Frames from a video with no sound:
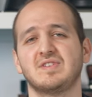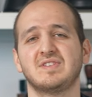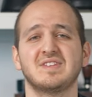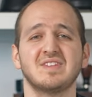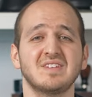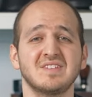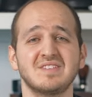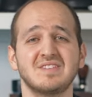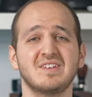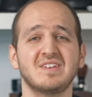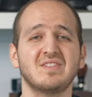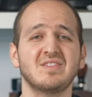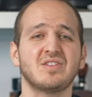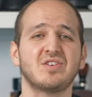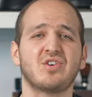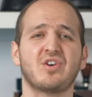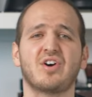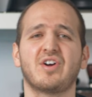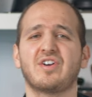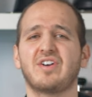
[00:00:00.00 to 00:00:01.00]
Since then,
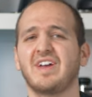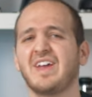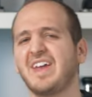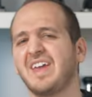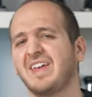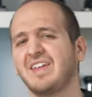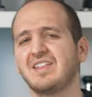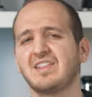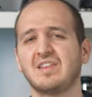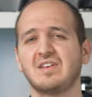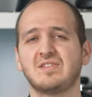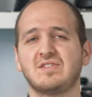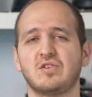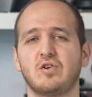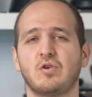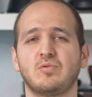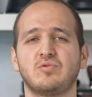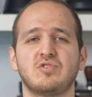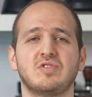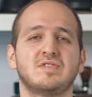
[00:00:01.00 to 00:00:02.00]
there are endless
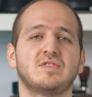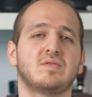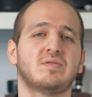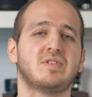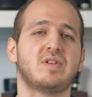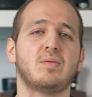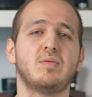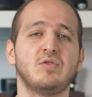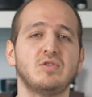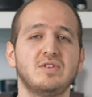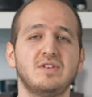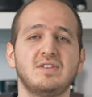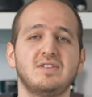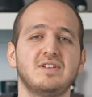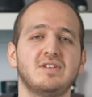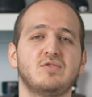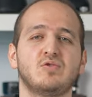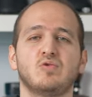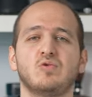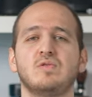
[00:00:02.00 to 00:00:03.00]
options of
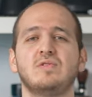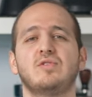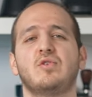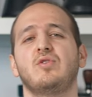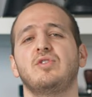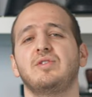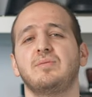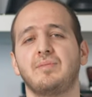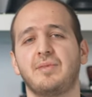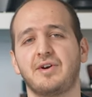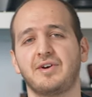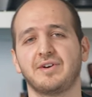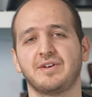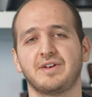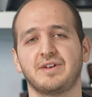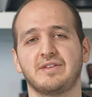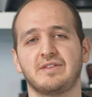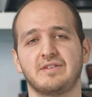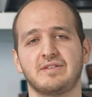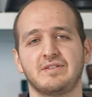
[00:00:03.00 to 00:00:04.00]
WDT tools on the
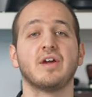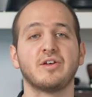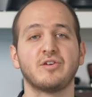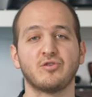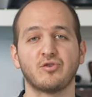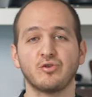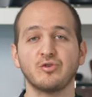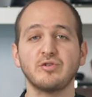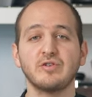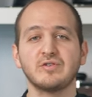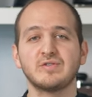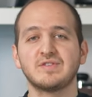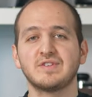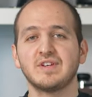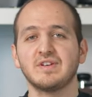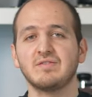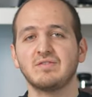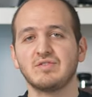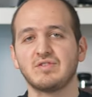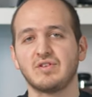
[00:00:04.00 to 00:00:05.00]
market. In order to
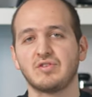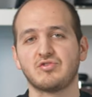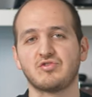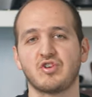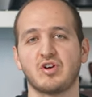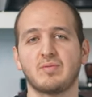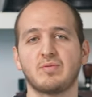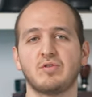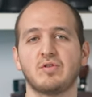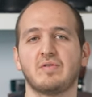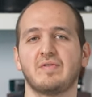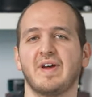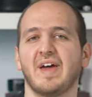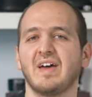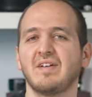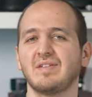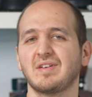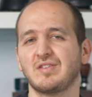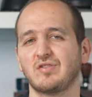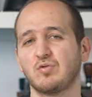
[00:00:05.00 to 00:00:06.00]
save you the trouble of
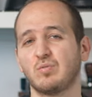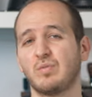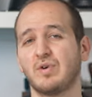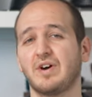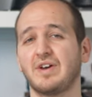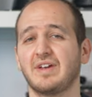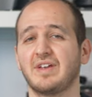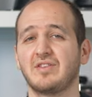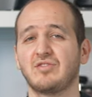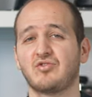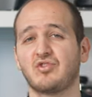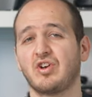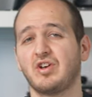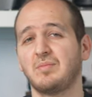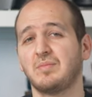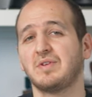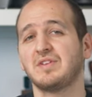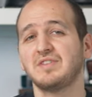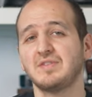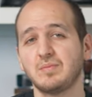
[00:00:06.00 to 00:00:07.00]
having to buy and try
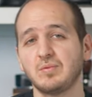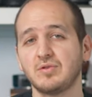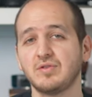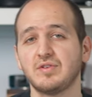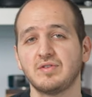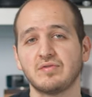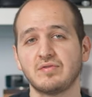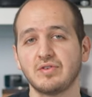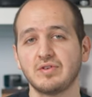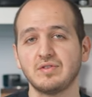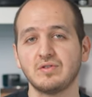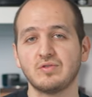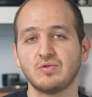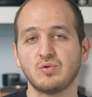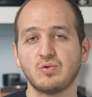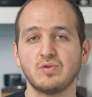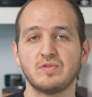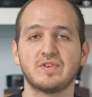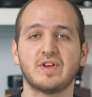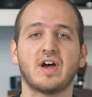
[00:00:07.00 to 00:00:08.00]
multiple different
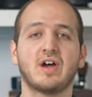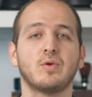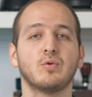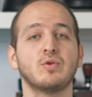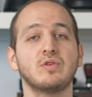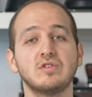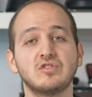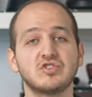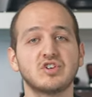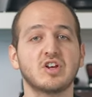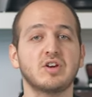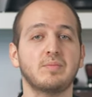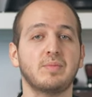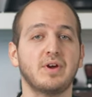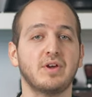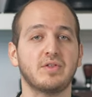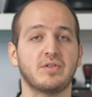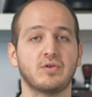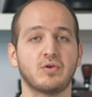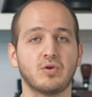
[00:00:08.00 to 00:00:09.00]
tools, I will share
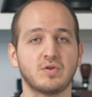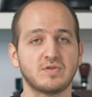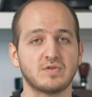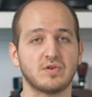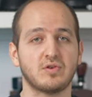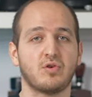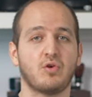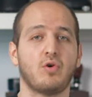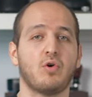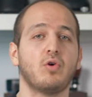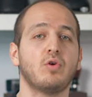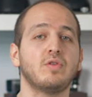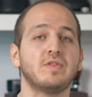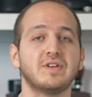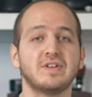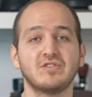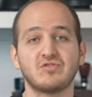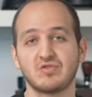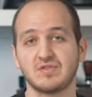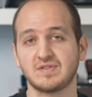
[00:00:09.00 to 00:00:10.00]
my thoughts on all the
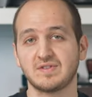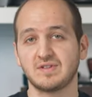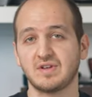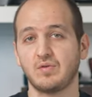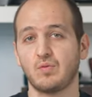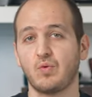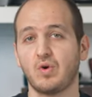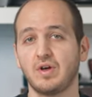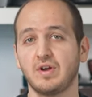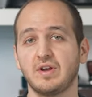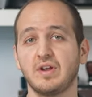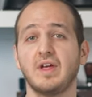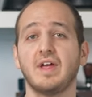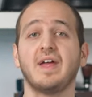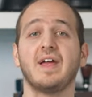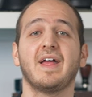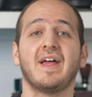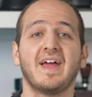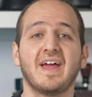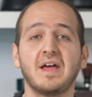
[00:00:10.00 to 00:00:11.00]
interesting ones
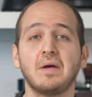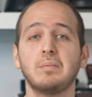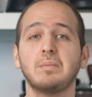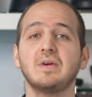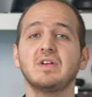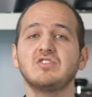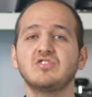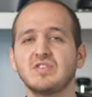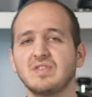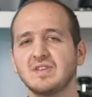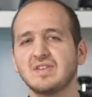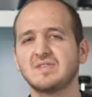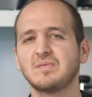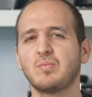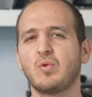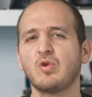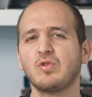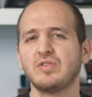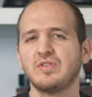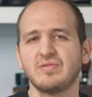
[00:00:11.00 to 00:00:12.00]
and mention the
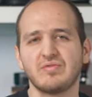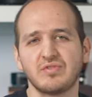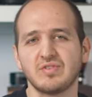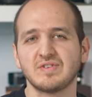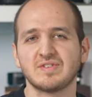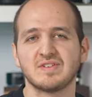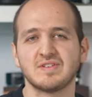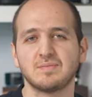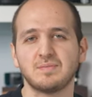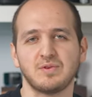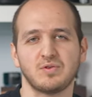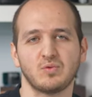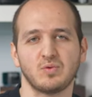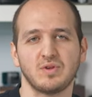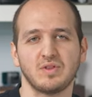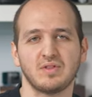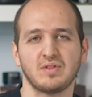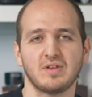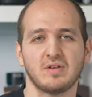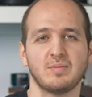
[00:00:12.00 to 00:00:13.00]
small differences
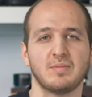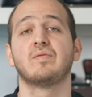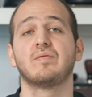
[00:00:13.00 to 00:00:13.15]
between them.